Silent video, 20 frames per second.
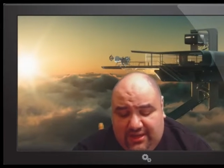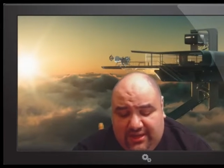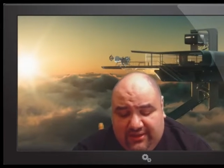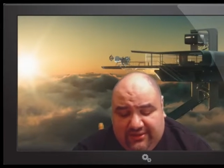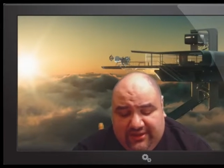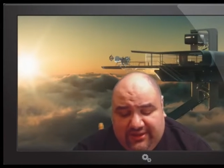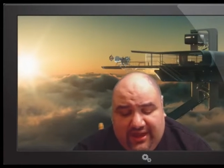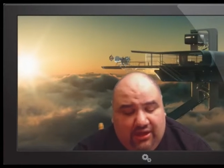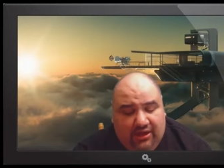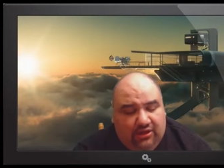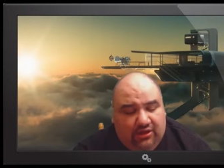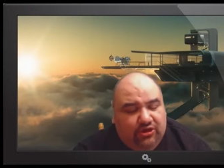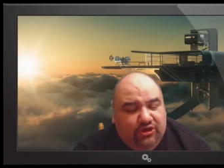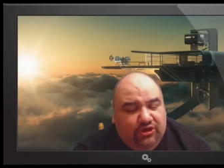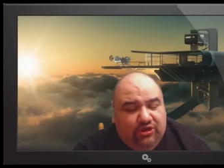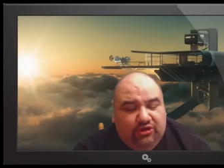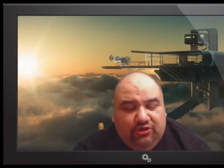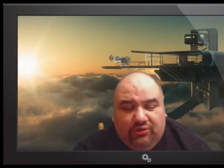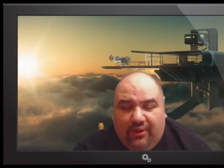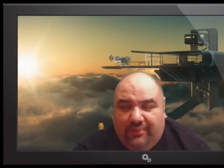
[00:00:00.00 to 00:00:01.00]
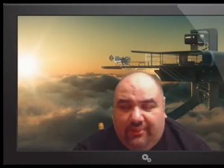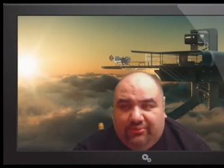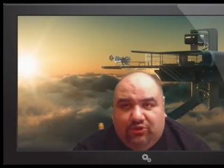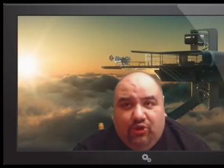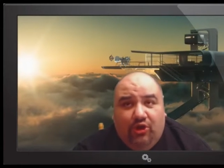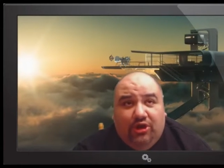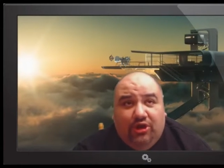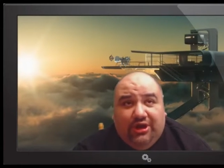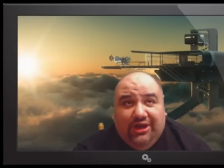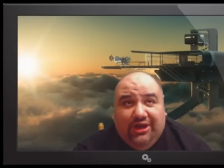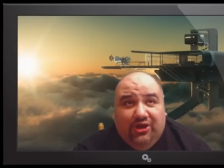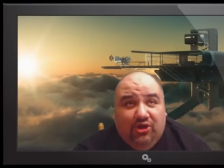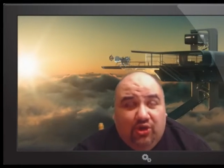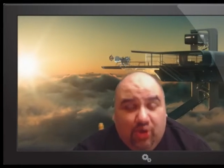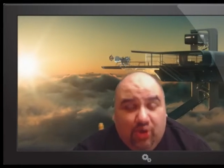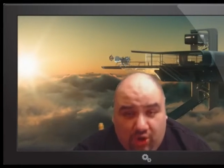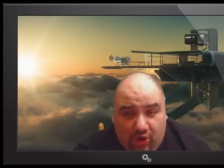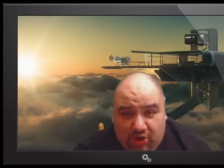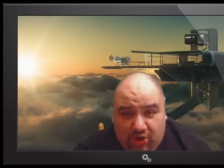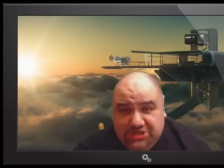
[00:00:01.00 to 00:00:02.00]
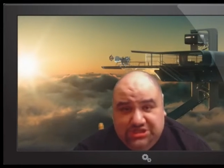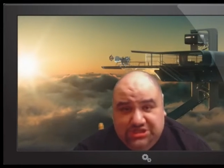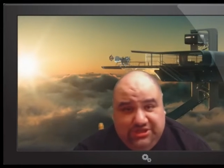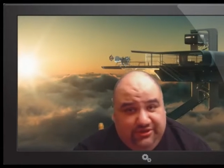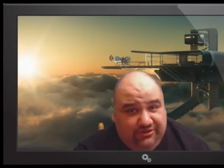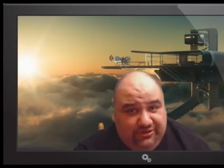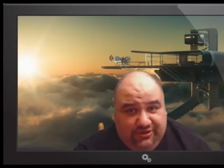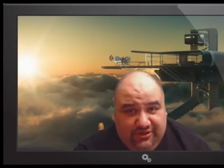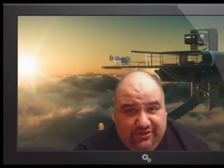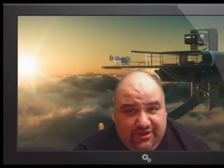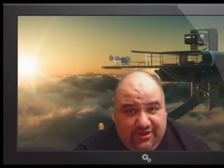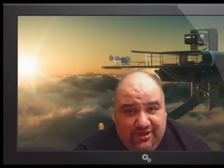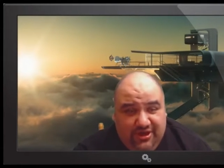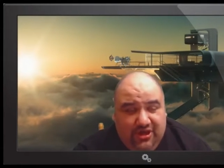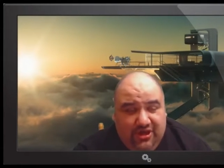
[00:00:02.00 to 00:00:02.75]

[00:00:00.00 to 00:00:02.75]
It's got. I'm talking gorgeous.